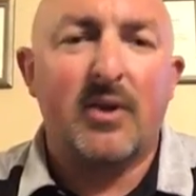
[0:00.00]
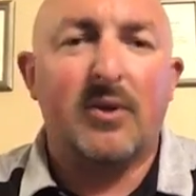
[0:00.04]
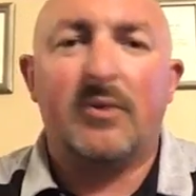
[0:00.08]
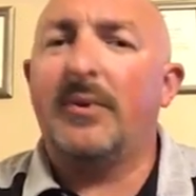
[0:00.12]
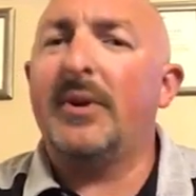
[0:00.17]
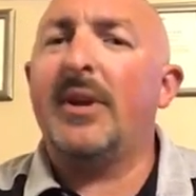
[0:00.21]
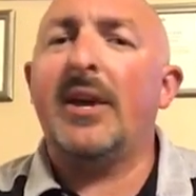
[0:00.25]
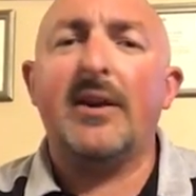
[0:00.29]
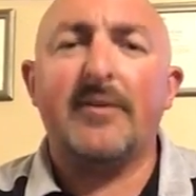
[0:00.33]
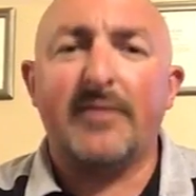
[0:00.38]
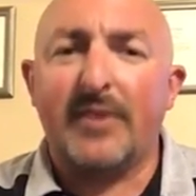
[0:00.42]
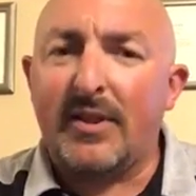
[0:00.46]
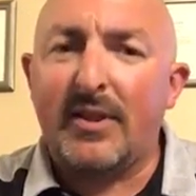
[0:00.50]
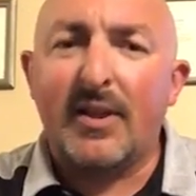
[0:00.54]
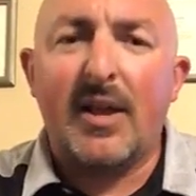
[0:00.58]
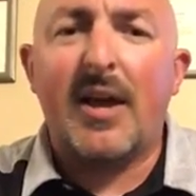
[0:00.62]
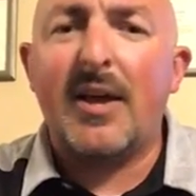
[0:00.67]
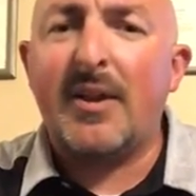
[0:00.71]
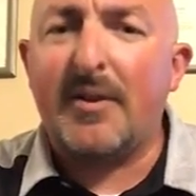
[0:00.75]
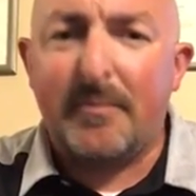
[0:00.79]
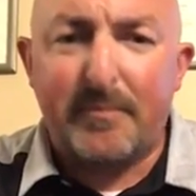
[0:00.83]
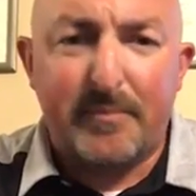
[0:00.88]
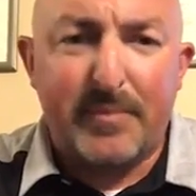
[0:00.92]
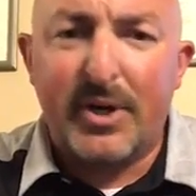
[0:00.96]
We have a
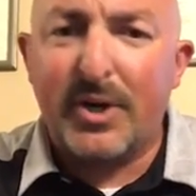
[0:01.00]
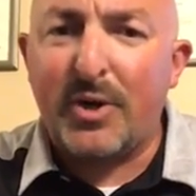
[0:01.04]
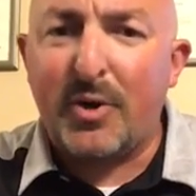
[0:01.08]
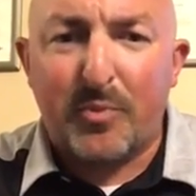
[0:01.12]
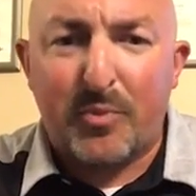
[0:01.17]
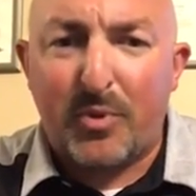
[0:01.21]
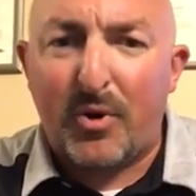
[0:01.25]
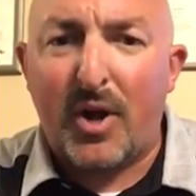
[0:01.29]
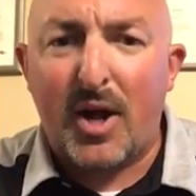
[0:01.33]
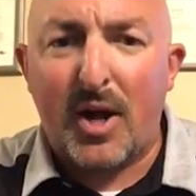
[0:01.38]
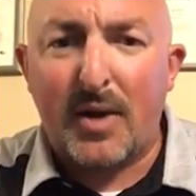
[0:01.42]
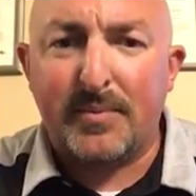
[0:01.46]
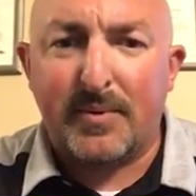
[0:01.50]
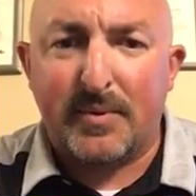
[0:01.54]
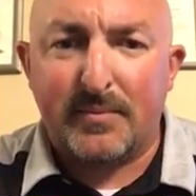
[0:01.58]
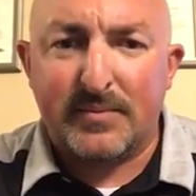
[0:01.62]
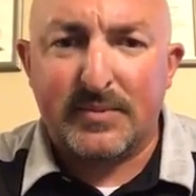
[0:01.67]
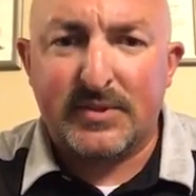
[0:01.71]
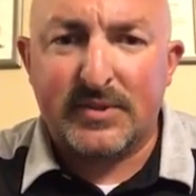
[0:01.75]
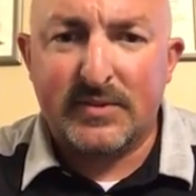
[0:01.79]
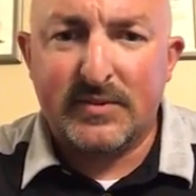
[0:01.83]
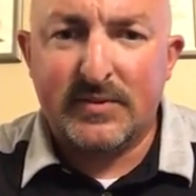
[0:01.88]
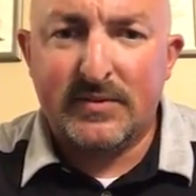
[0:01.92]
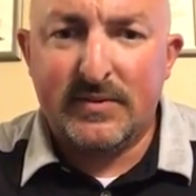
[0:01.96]
lot bigger
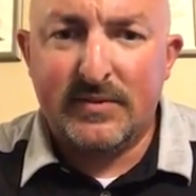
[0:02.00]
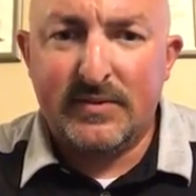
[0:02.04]
problems.